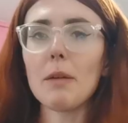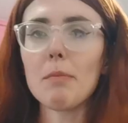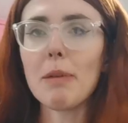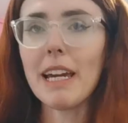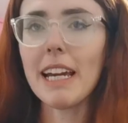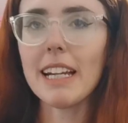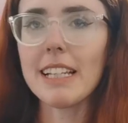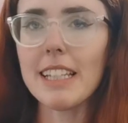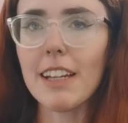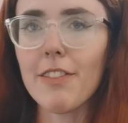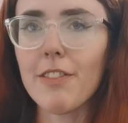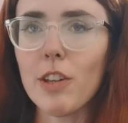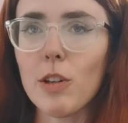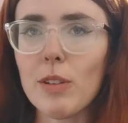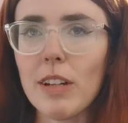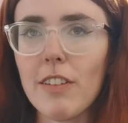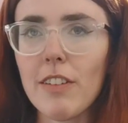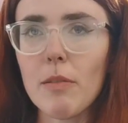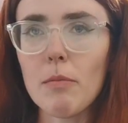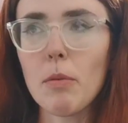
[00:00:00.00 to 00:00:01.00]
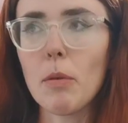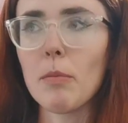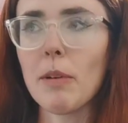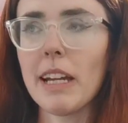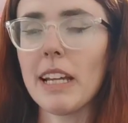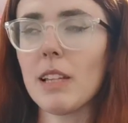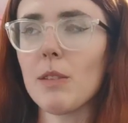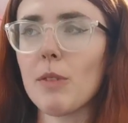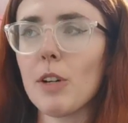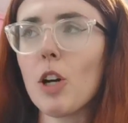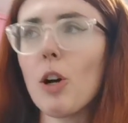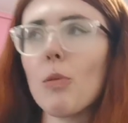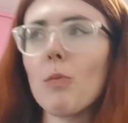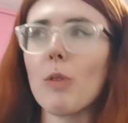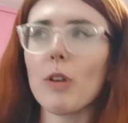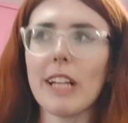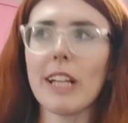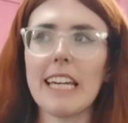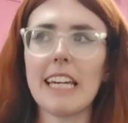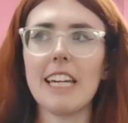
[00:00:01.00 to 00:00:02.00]
We picked a few different pumpkins, we
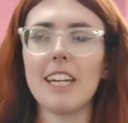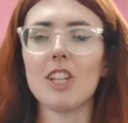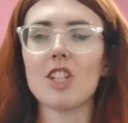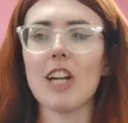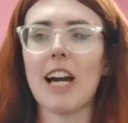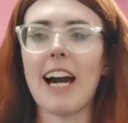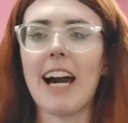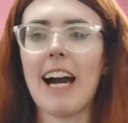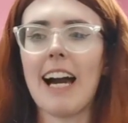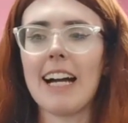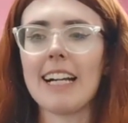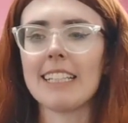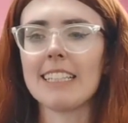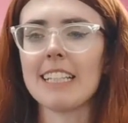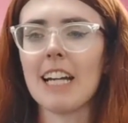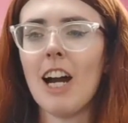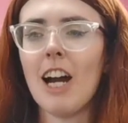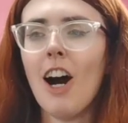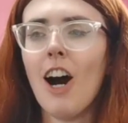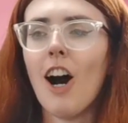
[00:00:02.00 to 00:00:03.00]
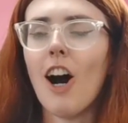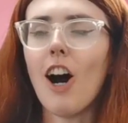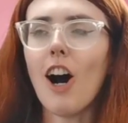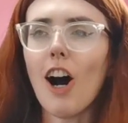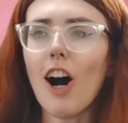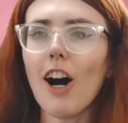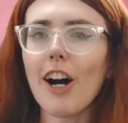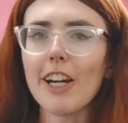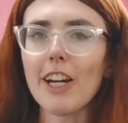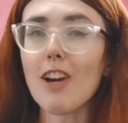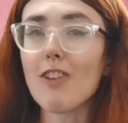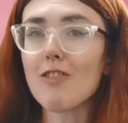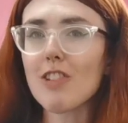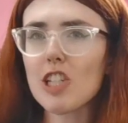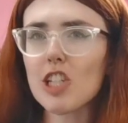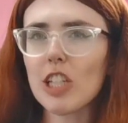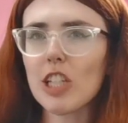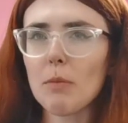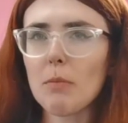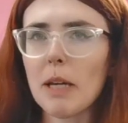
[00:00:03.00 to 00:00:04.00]
got one each, and I
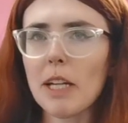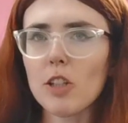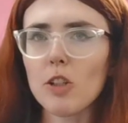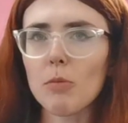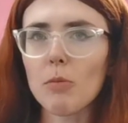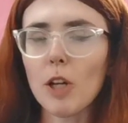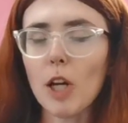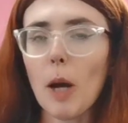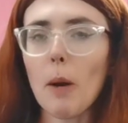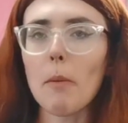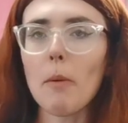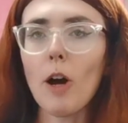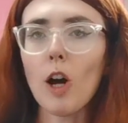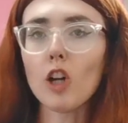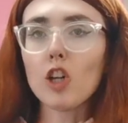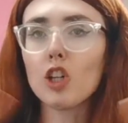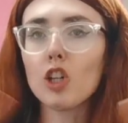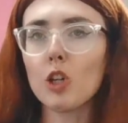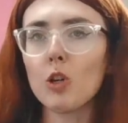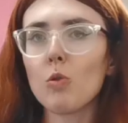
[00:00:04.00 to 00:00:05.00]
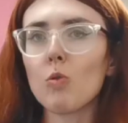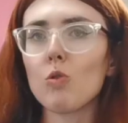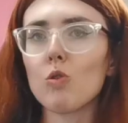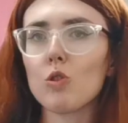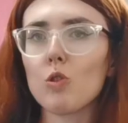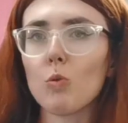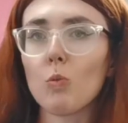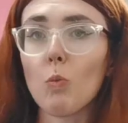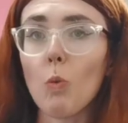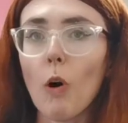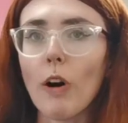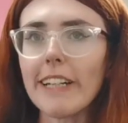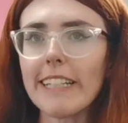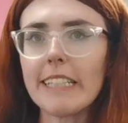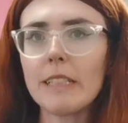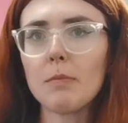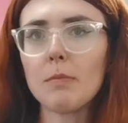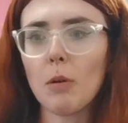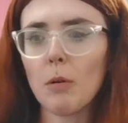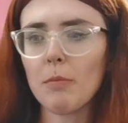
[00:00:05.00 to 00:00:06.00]
originally picked up like a huge
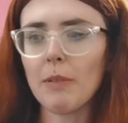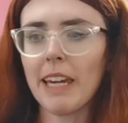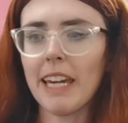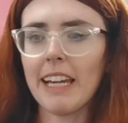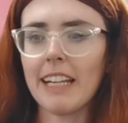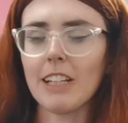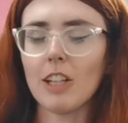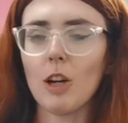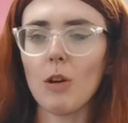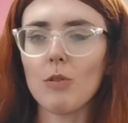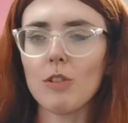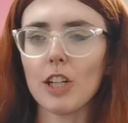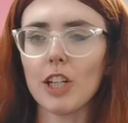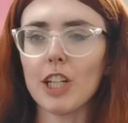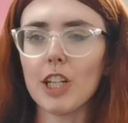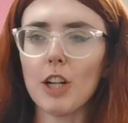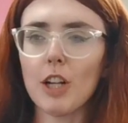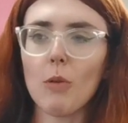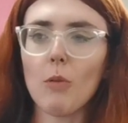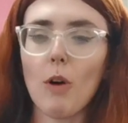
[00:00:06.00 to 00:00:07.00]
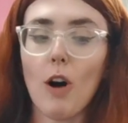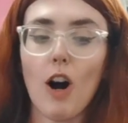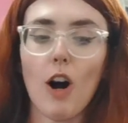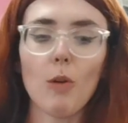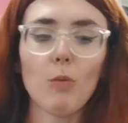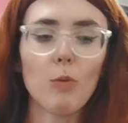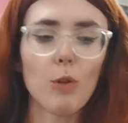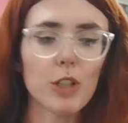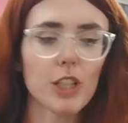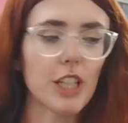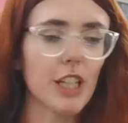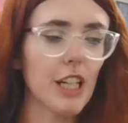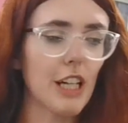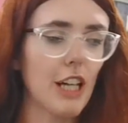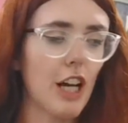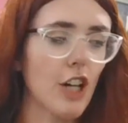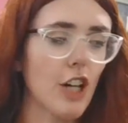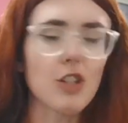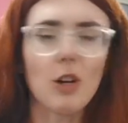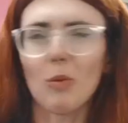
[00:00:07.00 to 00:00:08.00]
white pumpkin, and I was like, you know what,
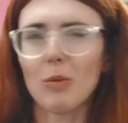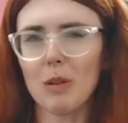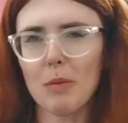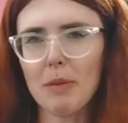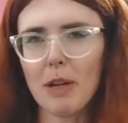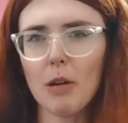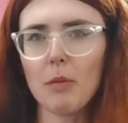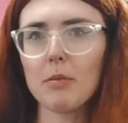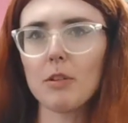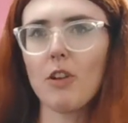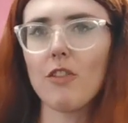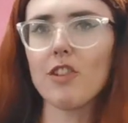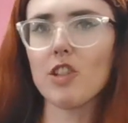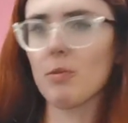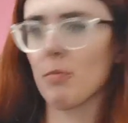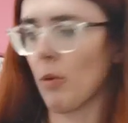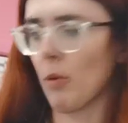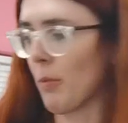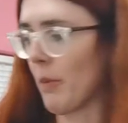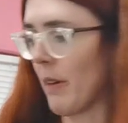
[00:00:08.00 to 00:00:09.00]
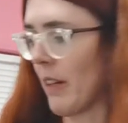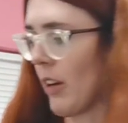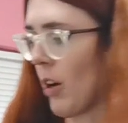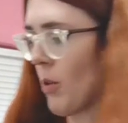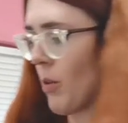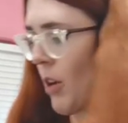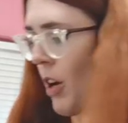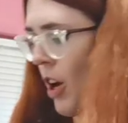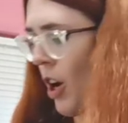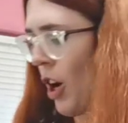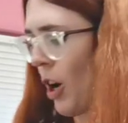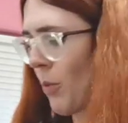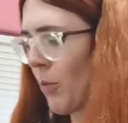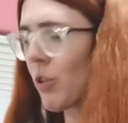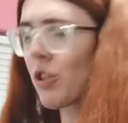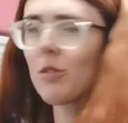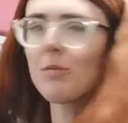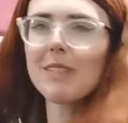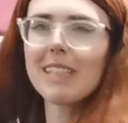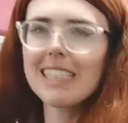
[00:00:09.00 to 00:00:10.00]
I don't want to pick up an orange pumpkin. I
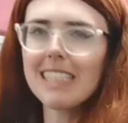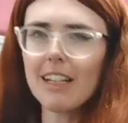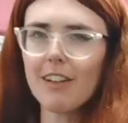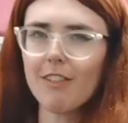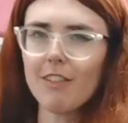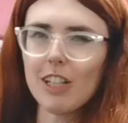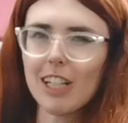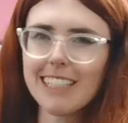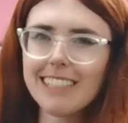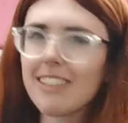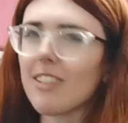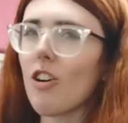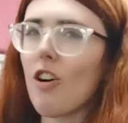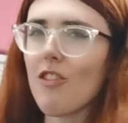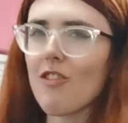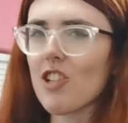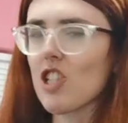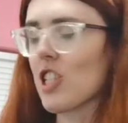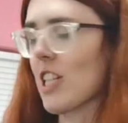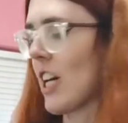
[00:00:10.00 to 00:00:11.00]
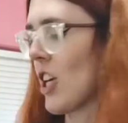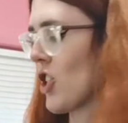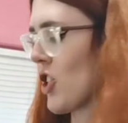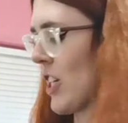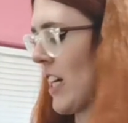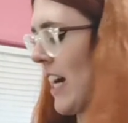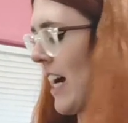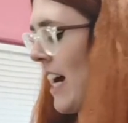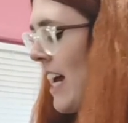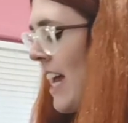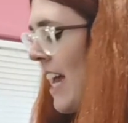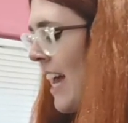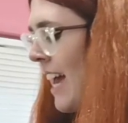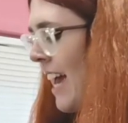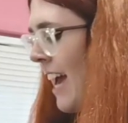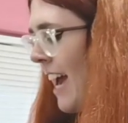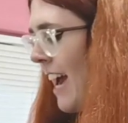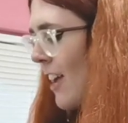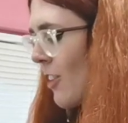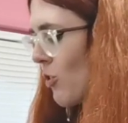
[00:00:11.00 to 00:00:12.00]
want something different. I did orange last year,
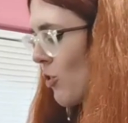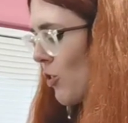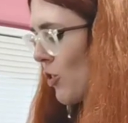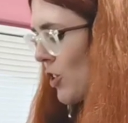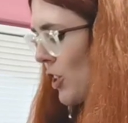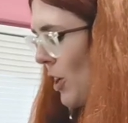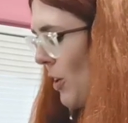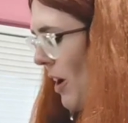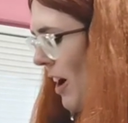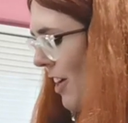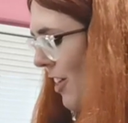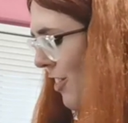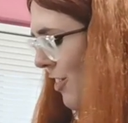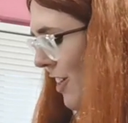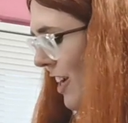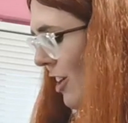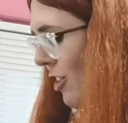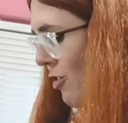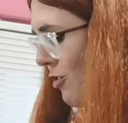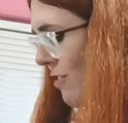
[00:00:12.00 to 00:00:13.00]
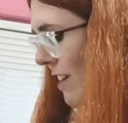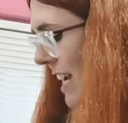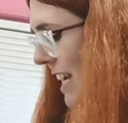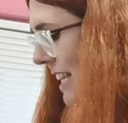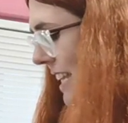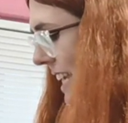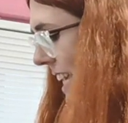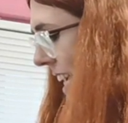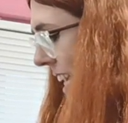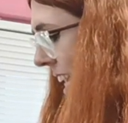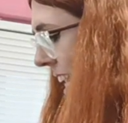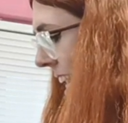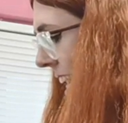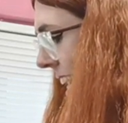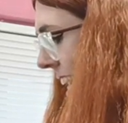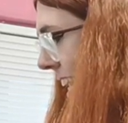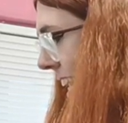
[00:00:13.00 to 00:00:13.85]
and also I think really,